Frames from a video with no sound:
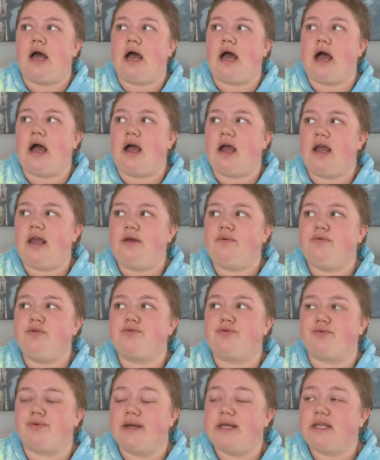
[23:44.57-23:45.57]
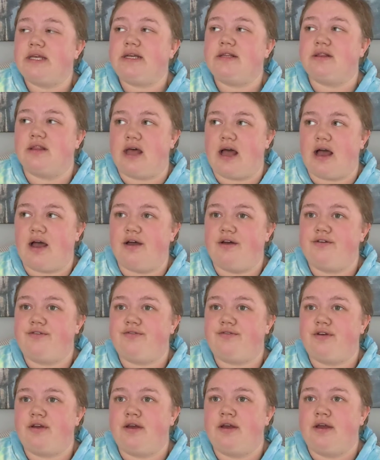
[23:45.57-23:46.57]
I would really
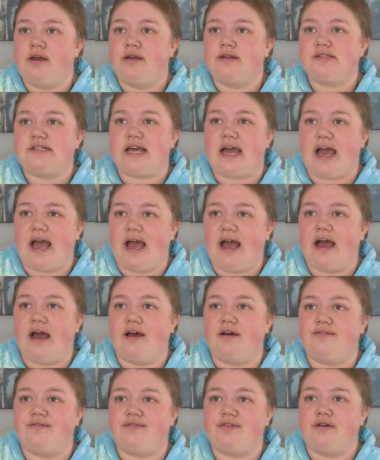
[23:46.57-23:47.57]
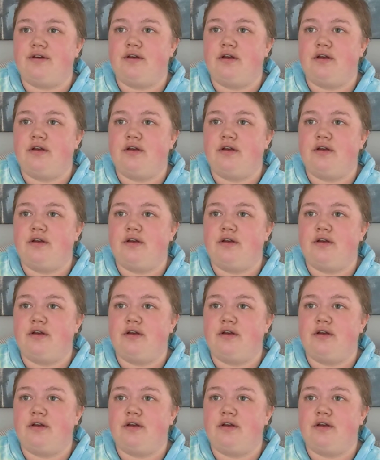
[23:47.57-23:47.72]
love to have